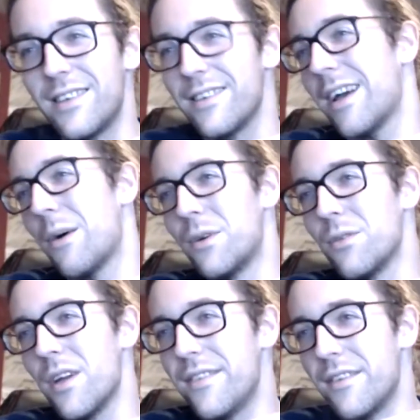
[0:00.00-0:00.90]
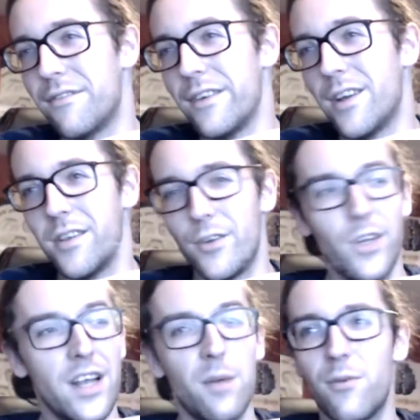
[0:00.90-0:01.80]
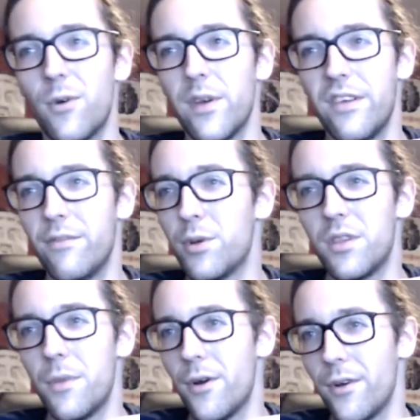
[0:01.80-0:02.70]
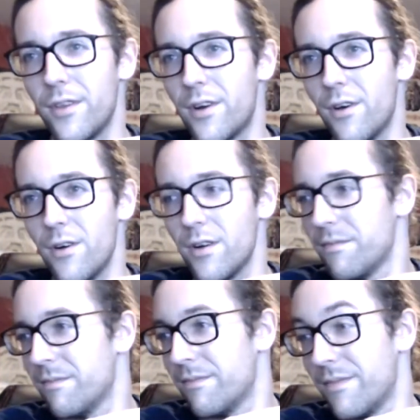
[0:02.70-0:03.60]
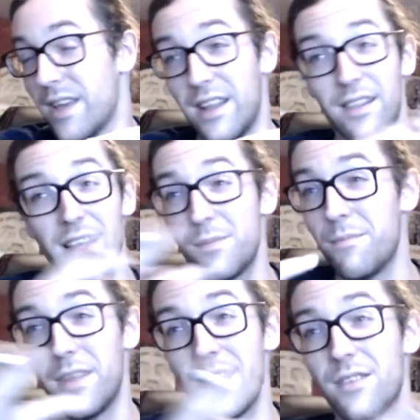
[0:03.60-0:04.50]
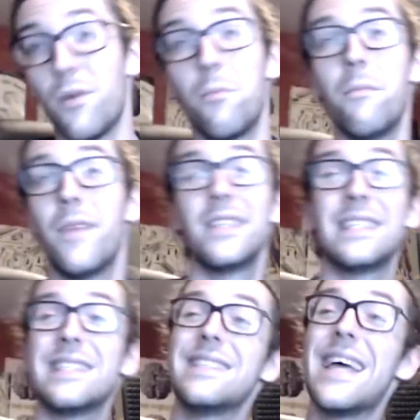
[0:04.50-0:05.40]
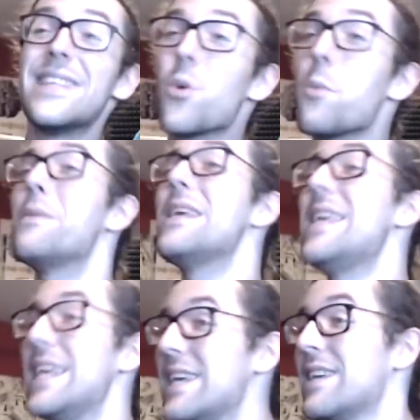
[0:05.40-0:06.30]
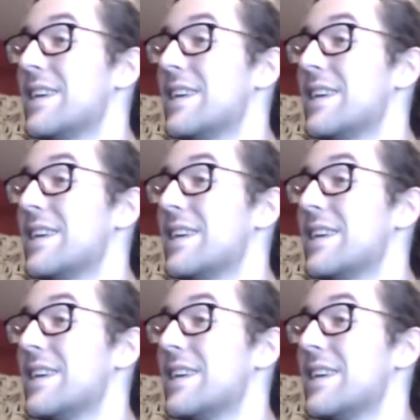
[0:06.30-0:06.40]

I would have loved to figure this shit out before I even put the motor in the car. And that's on me.